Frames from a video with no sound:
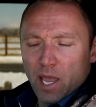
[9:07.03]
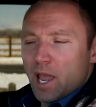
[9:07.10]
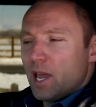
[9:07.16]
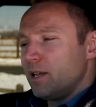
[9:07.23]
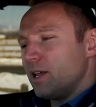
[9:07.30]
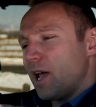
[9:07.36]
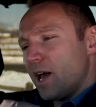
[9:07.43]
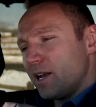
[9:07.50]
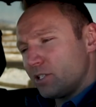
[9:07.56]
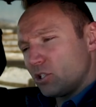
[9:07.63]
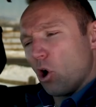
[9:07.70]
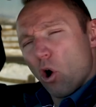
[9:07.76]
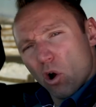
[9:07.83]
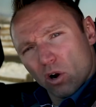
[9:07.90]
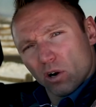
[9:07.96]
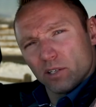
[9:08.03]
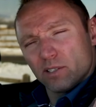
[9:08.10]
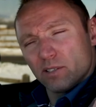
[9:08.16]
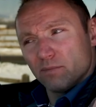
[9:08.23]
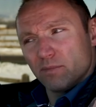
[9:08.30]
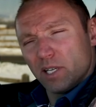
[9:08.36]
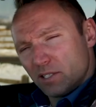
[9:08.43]
And at its
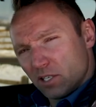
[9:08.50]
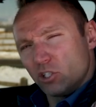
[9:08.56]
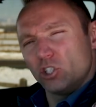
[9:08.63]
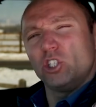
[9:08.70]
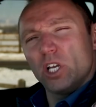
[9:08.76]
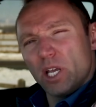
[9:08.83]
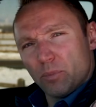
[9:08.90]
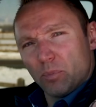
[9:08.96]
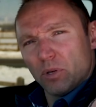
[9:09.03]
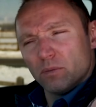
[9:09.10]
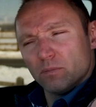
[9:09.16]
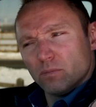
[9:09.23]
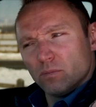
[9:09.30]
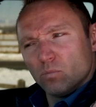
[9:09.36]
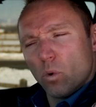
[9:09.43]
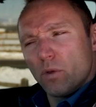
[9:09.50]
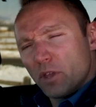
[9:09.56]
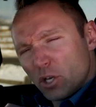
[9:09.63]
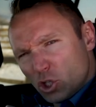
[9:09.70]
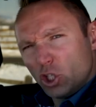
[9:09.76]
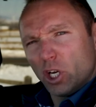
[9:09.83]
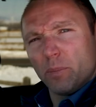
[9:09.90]
heart, it's a Jeep with
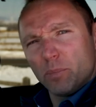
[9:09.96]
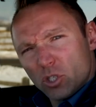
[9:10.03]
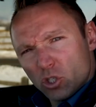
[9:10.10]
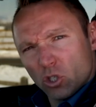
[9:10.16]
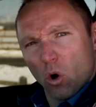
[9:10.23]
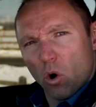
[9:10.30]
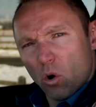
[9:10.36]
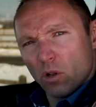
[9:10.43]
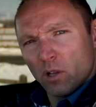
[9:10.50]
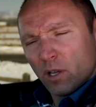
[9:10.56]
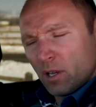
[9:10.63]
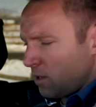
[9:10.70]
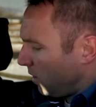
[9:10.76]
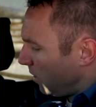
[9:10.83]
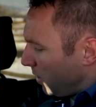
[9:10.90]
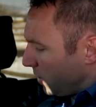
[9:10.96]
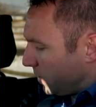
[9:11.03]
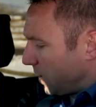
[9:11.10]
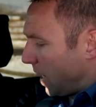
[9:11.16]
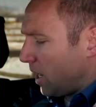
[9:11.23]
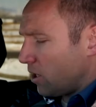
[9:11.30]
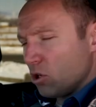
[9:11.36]
a Jeep soul.
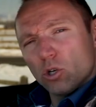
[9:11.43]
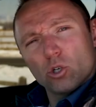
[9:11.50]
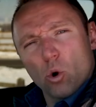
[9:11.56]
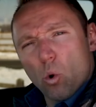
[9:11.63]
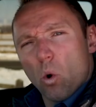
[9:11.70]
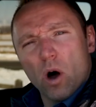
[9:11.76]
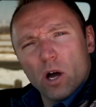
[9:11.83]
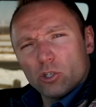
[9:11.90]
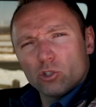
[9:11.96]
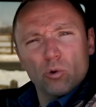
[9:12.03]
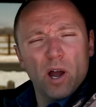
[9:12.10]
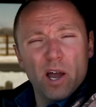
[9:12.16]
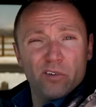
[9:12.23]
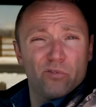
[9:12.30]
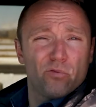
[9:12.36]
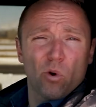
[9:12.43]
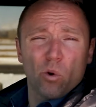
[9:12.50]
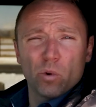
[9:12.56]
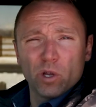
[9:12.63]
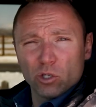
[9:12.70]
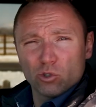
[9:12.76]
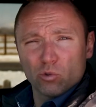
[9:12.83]
Standard quad-drive,
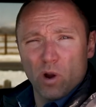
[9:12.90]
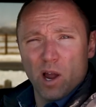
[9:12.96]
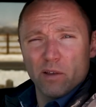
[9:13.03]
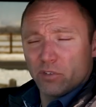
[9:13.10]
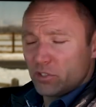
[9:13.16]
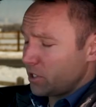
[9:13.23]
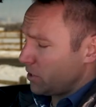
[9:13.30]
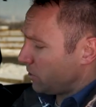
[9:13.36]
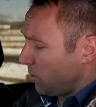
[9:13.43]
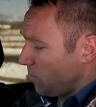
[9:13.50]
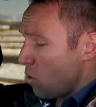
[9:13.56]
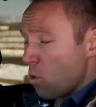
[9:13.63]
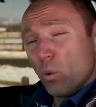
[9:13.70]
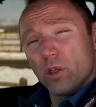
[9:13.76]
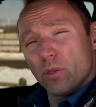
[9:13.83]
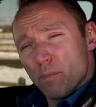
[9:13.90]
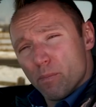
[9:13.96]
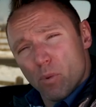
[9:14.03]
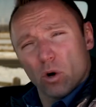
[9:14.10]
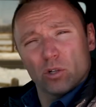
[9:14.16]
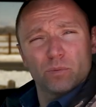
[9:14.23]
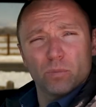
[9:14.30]
four-wheel drive system with
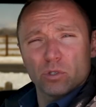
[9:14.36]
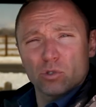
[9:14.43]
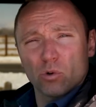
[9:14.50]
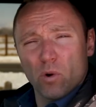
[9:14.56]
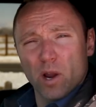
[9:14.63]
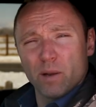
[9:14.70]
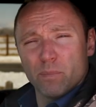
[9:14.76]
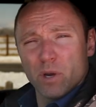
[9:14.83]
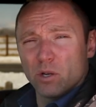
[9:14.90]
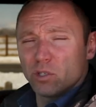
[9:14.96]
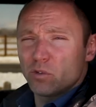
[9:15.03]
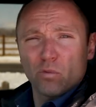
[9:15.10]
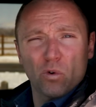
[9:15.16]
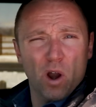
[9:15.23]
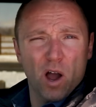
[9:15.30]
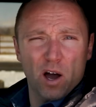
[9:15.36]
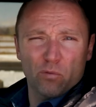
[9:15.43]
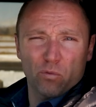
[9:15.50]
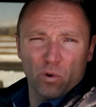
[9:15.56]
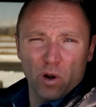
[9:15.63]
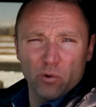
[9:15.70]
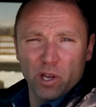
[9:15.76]
multiple terrain modes for
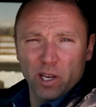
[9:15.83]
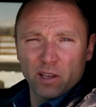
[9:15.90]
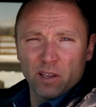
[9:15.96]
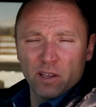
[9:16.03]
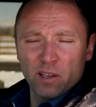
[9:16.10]
off-roading.